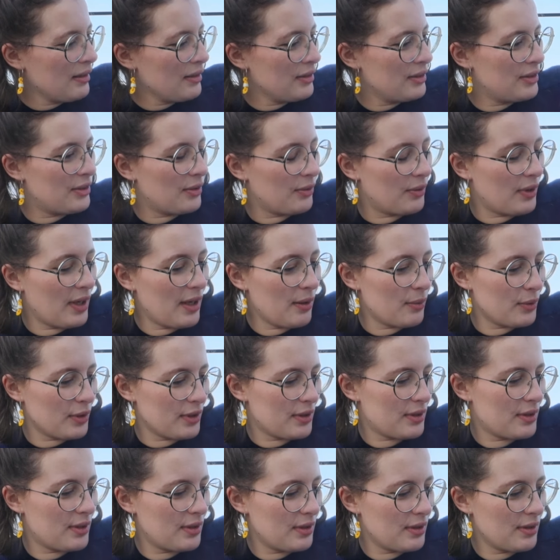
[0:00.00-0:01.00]
so that
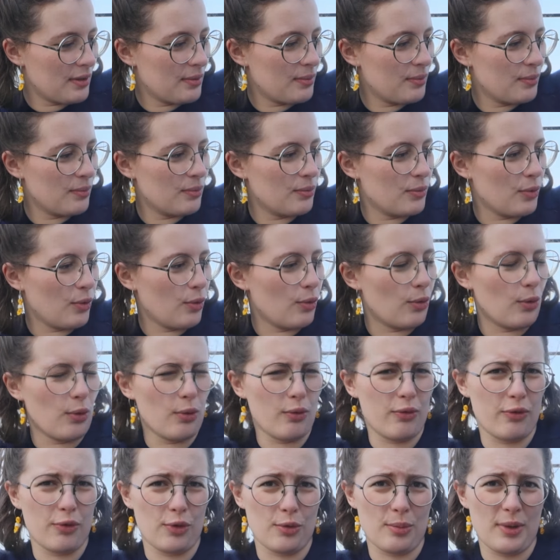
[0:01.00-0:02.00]
was all
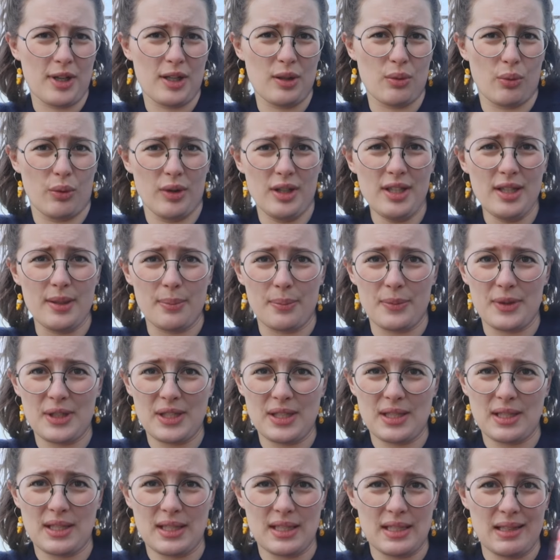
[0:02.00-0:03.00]
for my
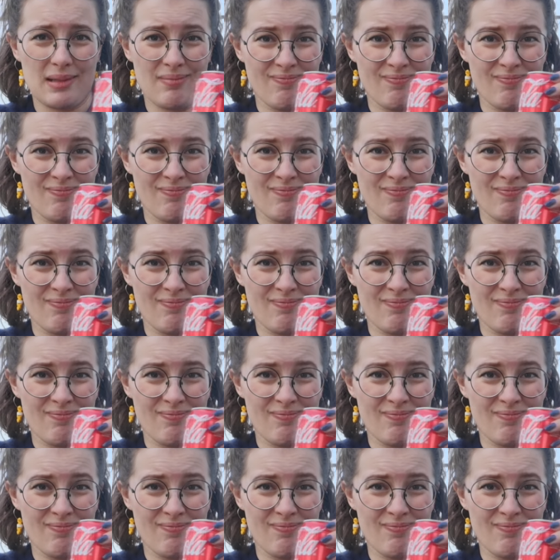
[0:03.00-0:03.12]
WIPs